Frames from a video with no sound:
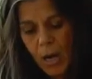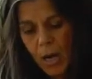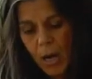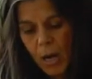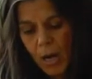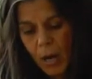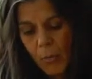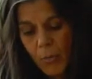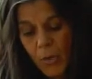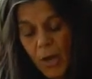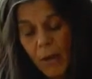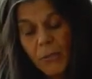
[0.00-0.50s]

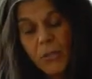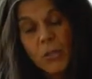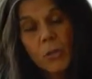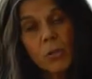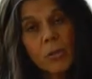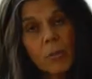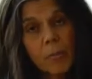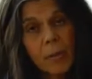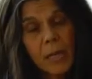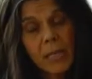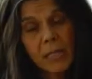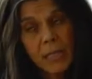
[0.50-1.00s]
You have to do it
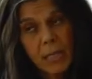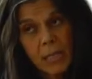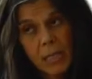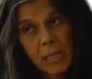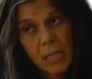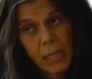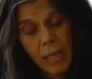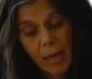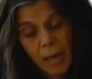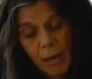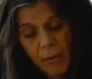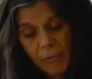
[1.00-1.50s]
in a place that's
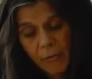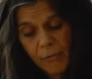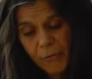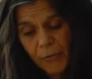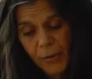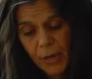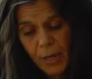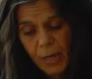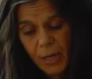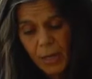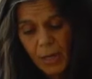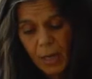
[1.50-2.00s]
safe,
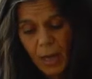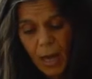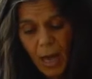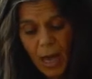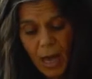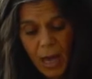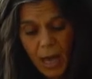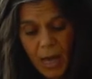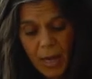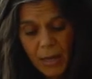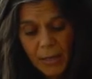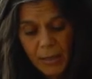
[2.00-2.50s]

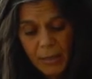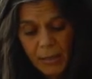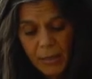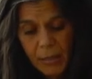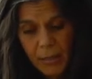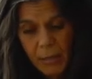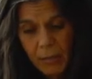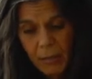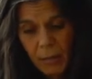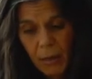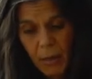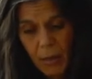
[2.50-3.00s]

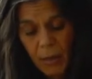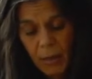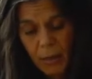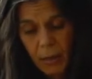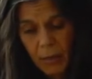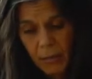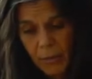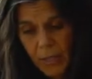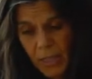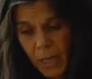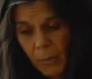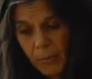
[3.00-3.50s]
and
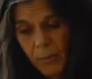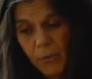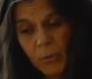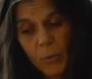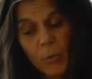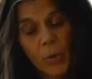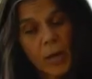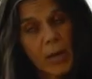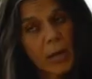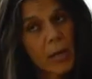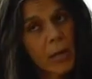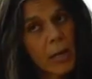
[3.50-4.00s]
the Temple of the
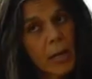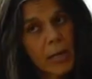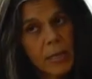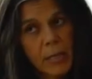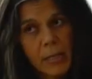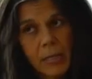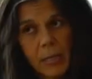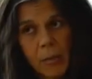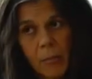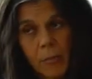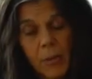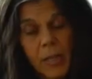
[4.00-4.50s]
Way of Light
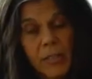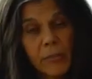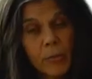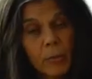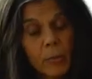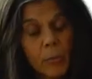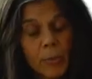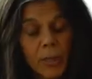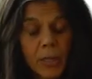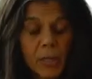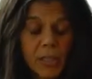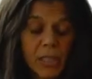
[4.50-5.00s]
is
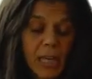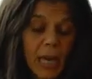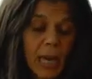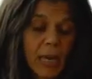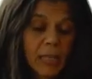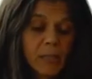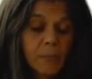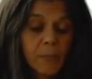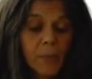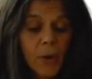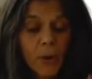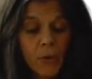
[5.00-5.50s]
unbelievable because it
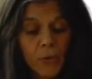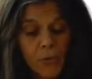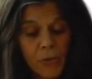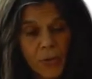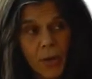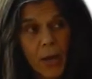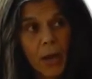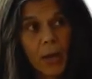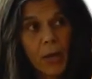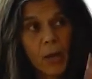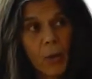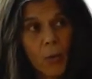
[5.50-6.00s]
has both
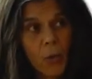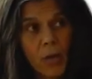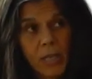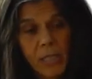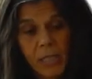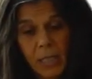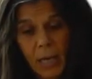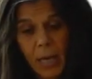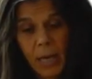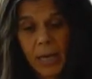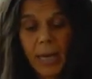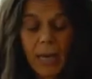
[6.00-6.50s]
the
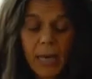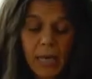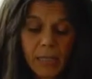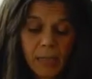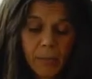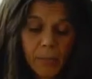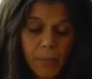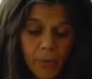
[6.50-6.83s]
ayahuasca and it has